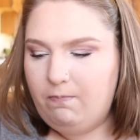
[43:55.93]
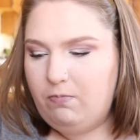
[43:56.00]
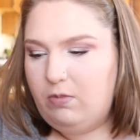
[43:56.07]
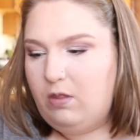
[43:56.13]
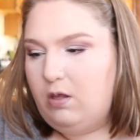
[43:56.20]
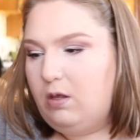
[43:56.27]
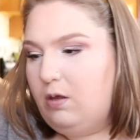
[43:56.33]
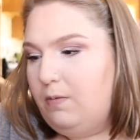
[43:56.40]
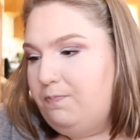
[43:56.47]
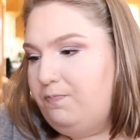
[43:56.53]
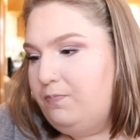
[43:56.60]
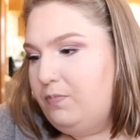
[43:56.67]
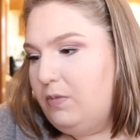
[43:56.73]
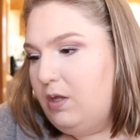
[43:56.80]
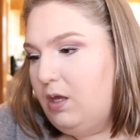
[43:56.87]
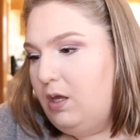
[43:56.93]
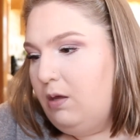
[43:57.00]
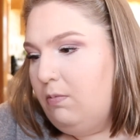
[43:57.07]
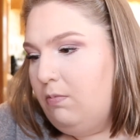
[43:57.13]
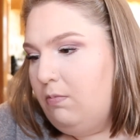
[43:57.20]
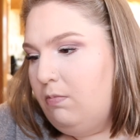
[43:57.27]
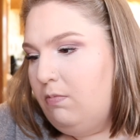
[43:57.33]
the
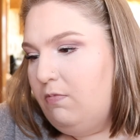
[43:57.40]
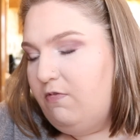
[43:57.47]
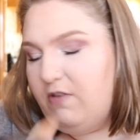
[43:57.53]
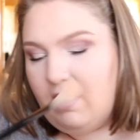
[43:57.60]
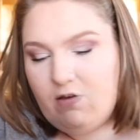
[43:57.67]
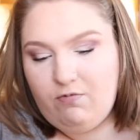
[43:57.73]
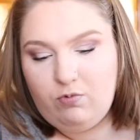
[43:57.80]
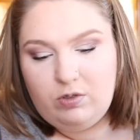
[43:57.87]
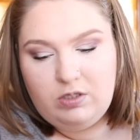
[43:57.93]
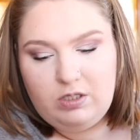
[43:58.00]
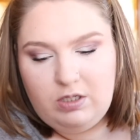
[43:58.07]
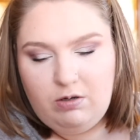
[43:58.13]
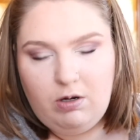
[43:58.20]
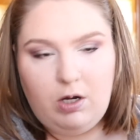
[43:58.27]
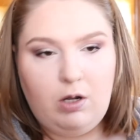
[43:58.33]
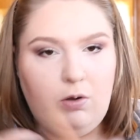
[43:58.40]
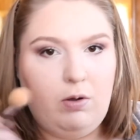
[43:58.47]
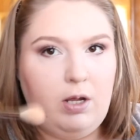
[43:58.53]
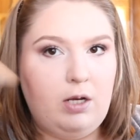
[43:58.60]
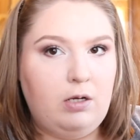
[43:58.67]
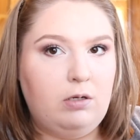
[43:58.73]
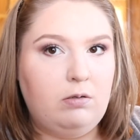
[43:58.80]
M510
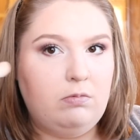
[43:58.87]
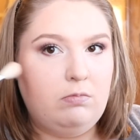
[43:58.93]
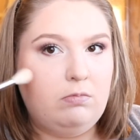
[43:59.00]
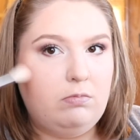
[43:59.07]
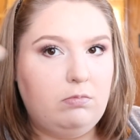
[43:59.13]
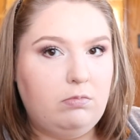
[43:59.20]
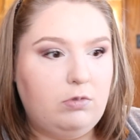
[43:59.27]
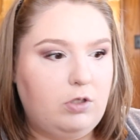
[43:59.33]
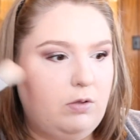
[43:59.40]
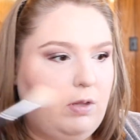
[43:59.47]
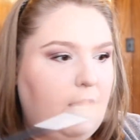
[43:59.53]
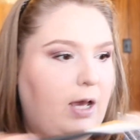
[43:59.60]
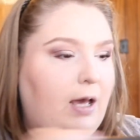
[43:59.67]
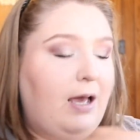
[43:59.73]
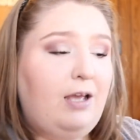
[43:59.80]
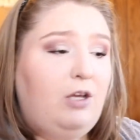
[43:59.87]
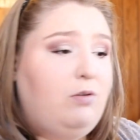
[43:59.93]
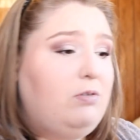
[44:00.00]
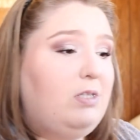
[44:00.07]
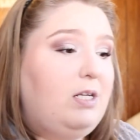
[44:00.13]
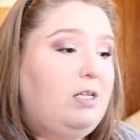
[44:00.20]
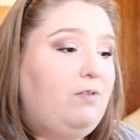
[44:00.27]
and do the I
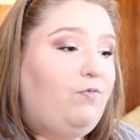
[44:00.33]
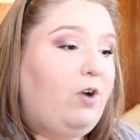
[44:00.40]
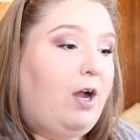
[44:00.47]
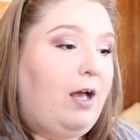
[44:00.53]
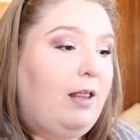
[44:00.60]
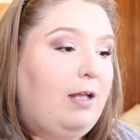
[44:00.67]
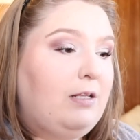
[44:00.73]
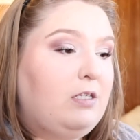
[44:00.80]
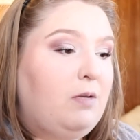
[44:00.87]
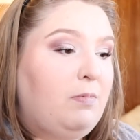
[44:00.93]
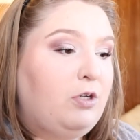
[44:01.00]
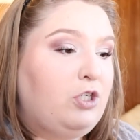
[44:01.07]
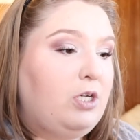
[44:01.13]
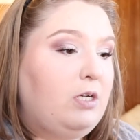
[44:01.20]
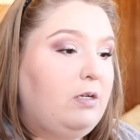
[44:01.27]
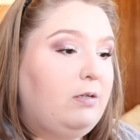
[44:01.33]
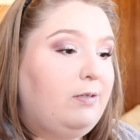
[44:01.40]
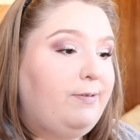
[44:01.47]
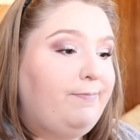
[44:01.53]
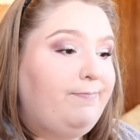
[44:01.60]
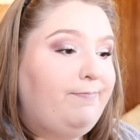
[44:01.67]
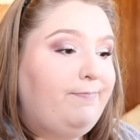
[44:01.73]
use these for highlights on my cheeks